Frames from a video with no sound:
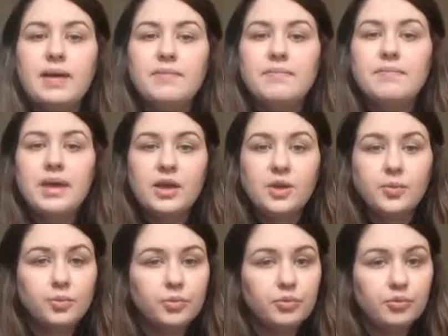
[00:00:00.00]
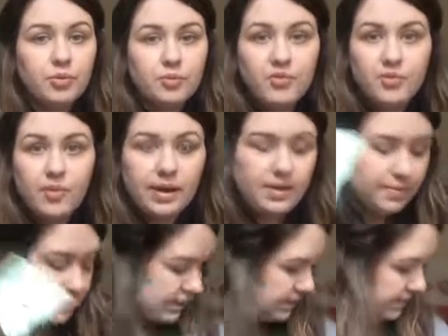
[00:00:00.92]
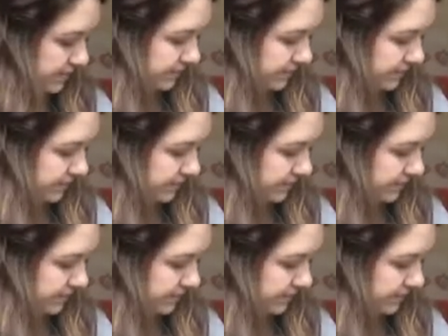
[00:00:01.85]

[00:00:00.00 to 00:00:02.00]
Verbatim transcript: um, makeup remover wipes.